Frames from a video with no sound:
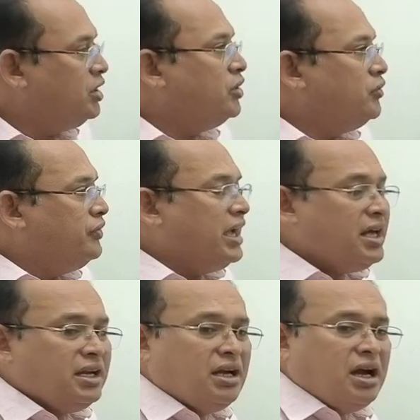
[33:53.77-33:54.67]

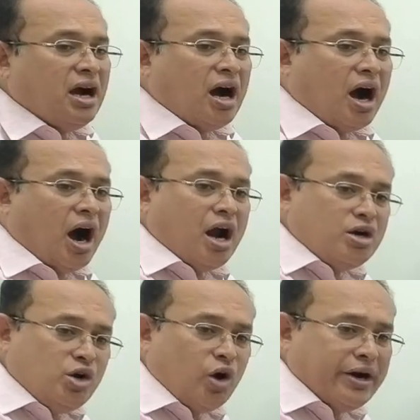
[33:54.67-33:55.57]
where
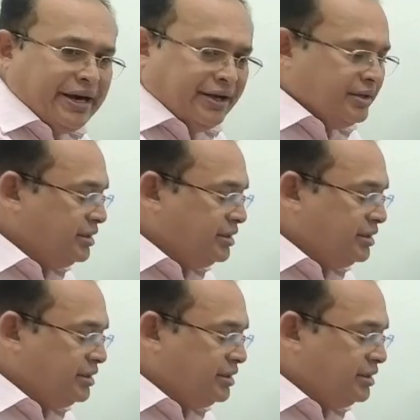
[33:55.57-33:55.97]
unloaded